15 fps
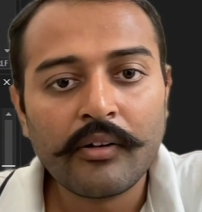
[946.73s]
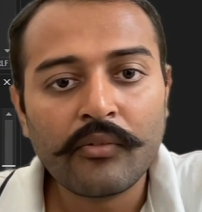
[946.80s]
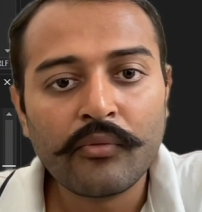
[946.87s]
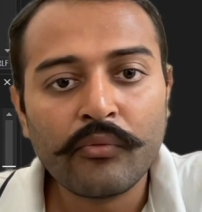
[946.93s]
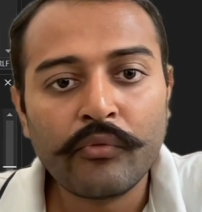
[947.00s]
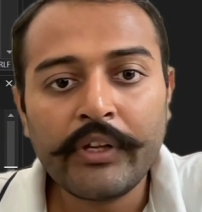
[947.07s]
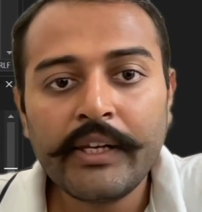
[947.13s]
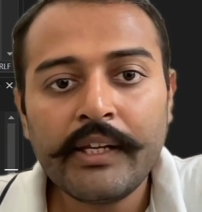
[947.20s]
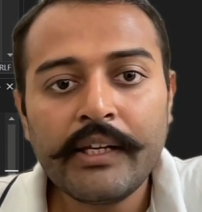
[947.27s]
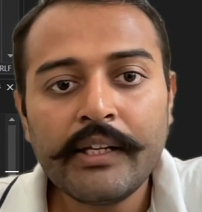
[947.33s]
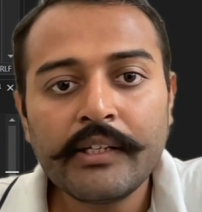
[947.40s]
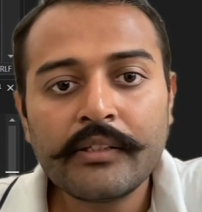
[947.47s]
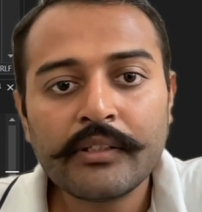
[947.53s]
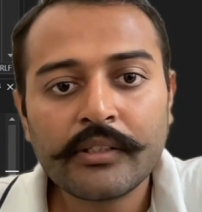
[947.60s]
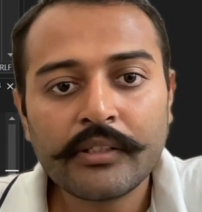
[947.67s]
We
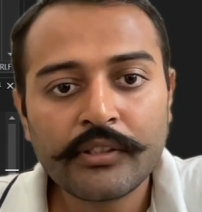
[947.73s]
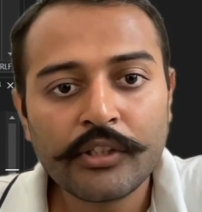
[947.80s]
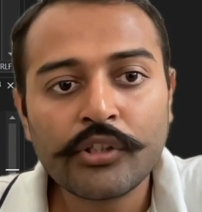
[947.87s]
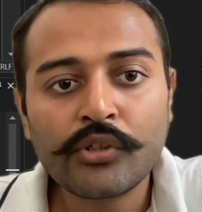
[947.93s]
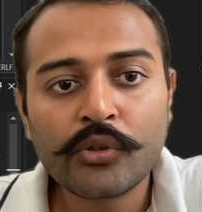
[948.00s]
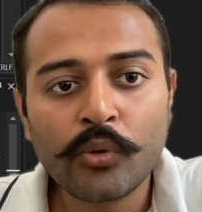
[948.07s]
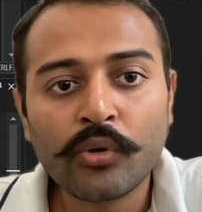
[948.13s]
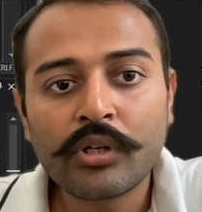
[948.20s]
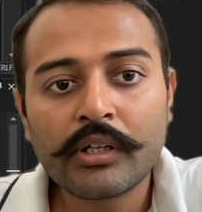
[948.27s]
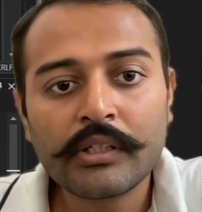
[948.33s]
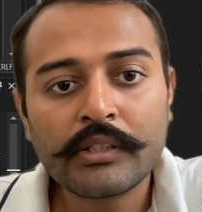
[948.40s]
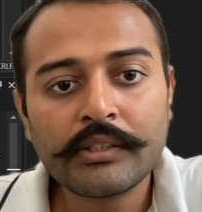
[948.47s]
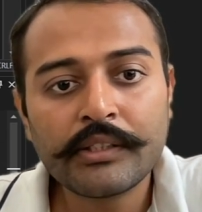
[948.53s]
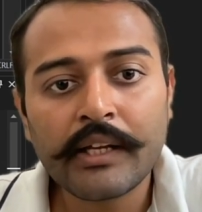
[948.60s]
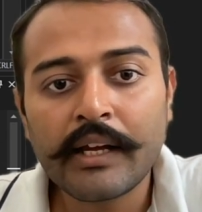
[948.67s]
need the
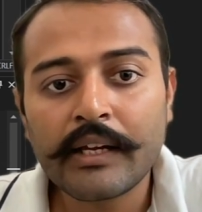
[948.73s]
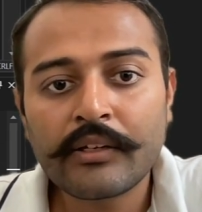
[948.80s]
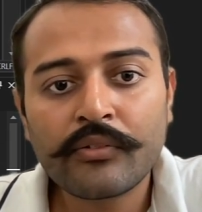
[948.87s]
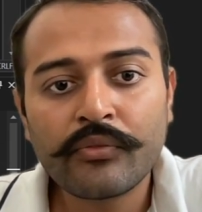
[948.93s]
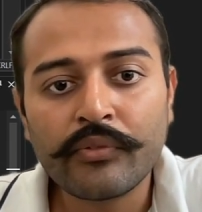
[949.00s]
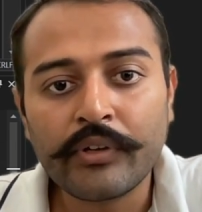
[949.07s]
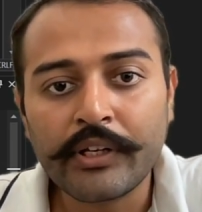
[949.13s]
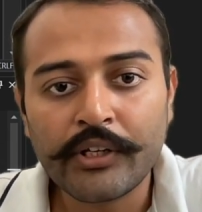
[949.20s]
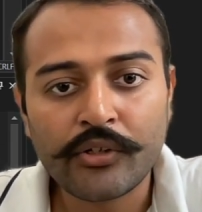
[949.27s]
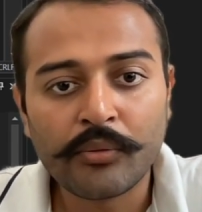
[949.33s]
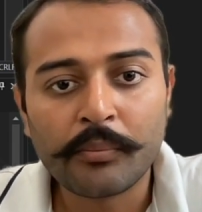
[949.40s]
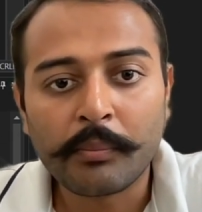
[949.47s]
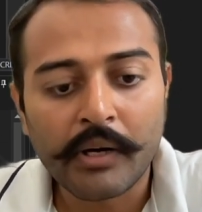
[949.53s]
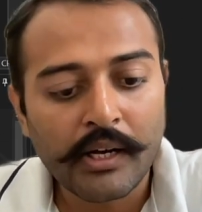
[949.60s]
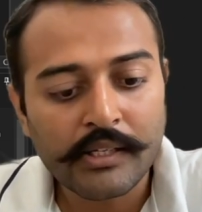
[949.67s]
token that we need to
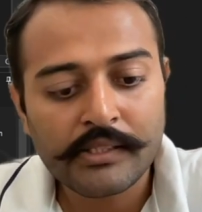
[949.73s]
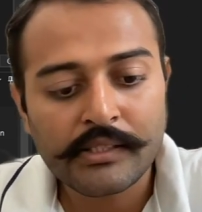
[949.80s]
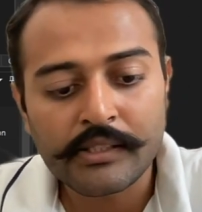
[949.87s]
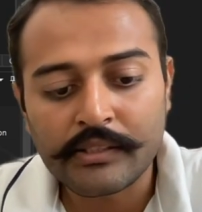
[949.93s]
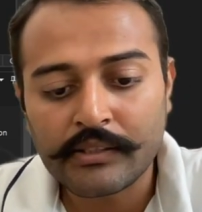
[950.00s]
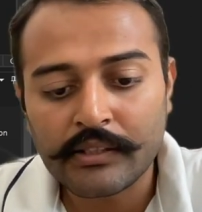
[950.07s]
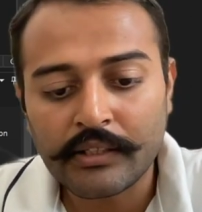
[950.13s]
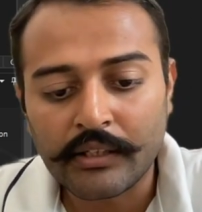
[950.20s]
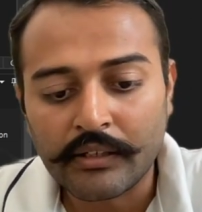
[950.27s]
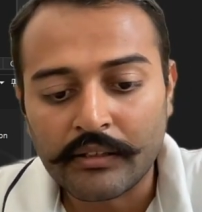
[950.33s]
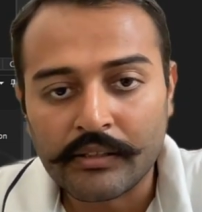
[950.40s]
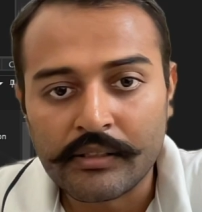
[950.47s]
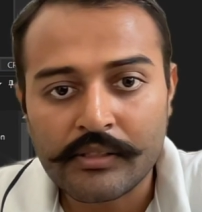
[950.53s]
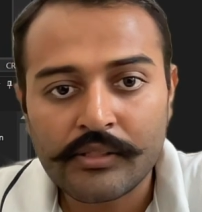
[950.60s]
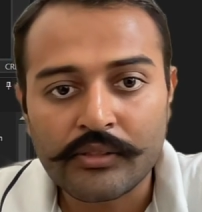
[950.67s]
pass it
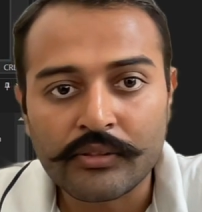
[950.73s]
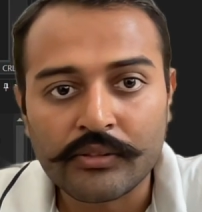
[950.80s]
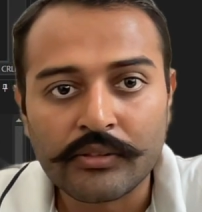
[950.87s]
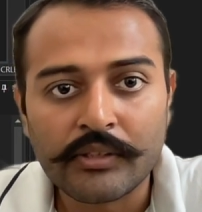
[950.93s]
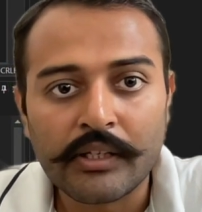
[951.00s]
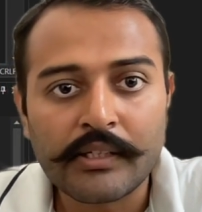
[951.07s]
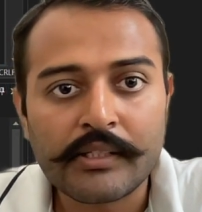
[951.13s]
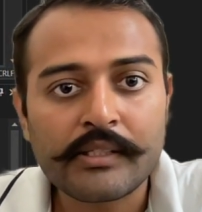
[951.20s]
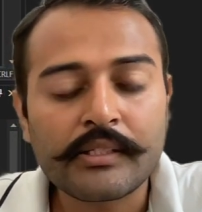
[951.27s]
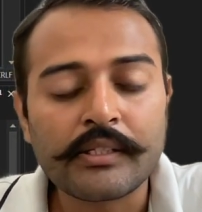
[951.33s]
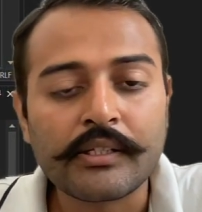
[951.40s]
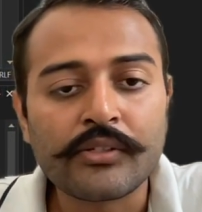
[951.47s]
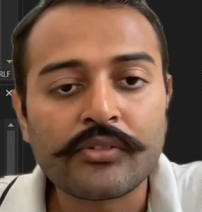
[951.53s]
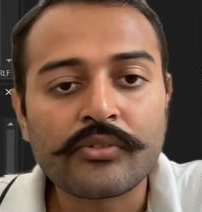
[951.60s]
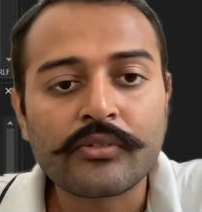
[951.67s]
here. So let's
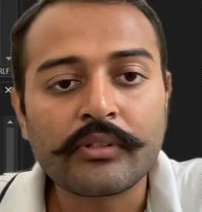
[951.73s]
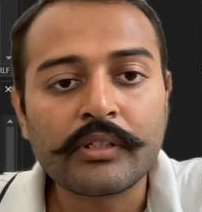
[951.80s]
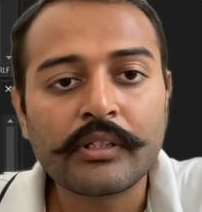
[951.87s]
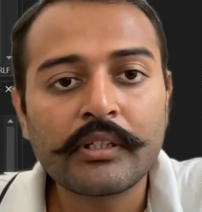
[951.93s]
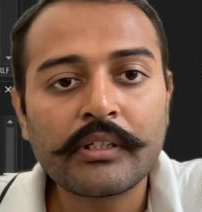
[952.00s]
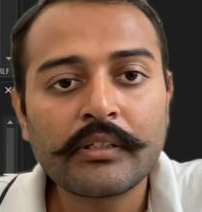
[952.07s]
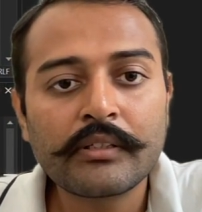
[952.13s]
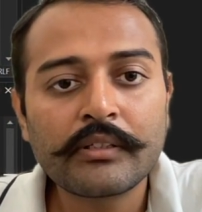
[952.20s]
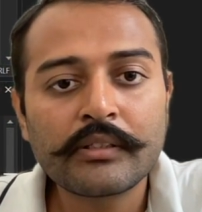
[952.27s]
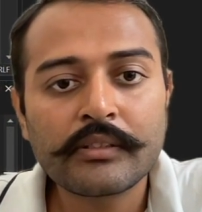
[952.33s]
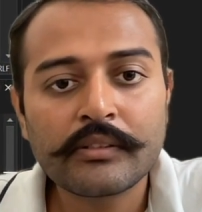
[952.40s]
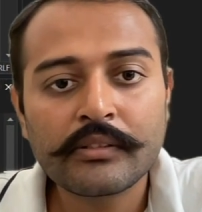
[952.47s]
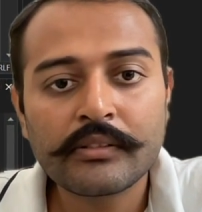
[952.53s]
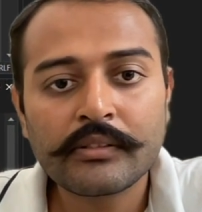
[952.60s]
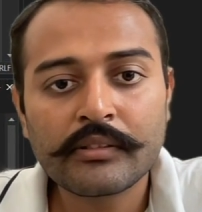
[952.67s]
say string
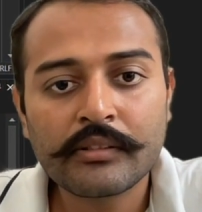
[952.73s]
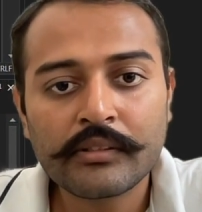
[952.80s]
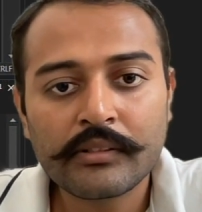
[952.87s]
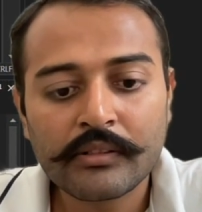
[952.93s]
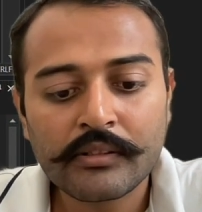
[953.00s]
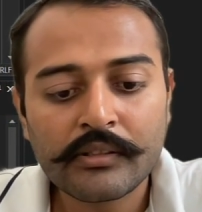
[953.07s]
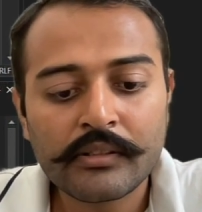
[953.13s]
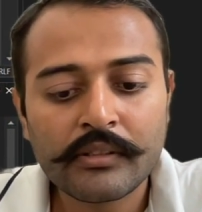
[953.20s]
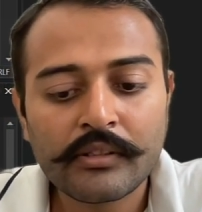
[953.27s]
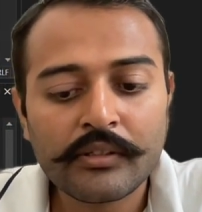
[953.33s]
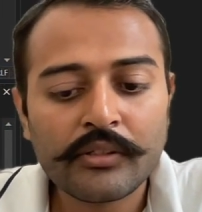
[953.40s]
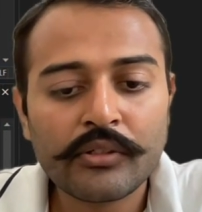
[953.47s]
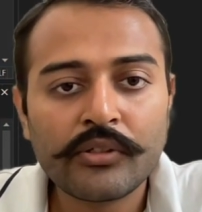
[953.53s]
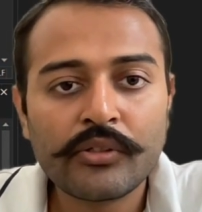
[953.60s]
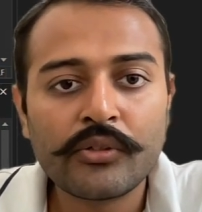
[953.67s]

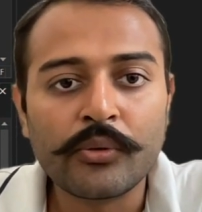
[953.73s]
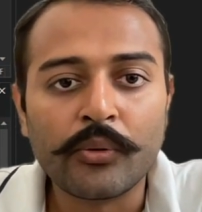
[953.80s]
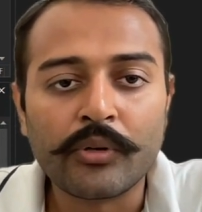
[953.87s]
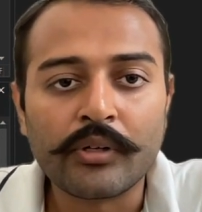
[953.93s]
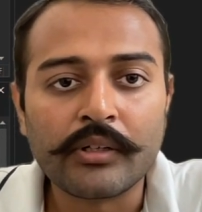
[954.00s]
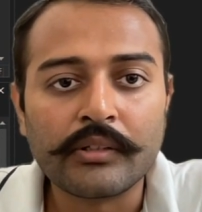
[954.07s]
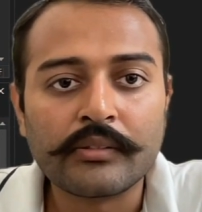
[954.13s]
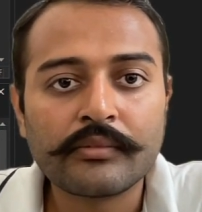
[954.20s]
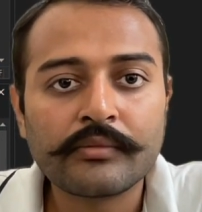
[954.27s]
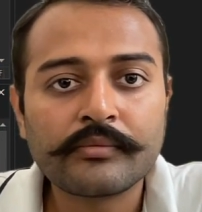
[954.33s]
token,